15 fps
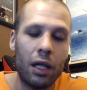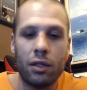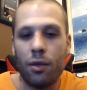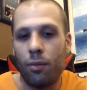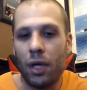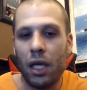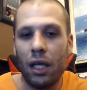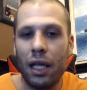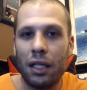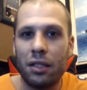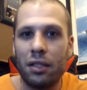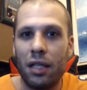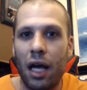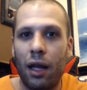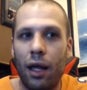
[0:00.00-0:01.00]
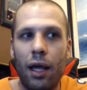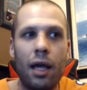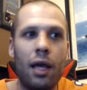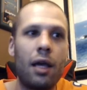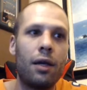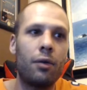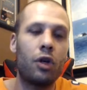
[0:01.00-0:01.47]
To me, that's not
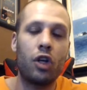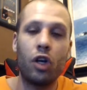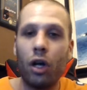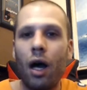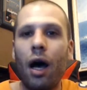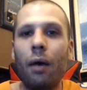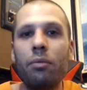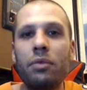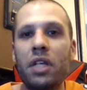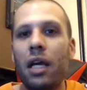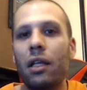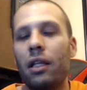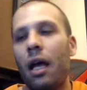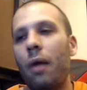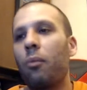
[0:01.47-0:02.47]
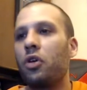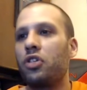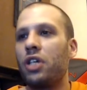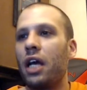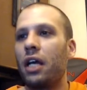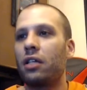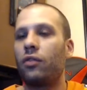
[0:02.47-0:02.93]
a good update that
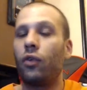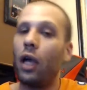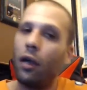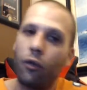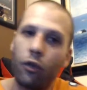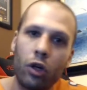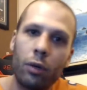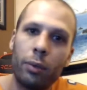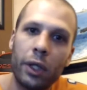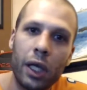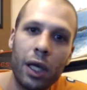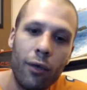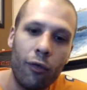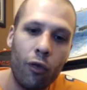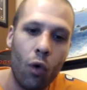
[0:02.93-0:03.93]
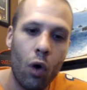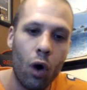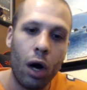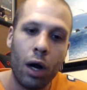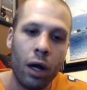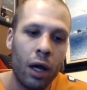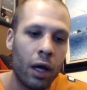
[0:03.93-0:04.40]
projects favorably
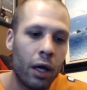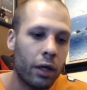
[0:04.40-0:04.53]
for,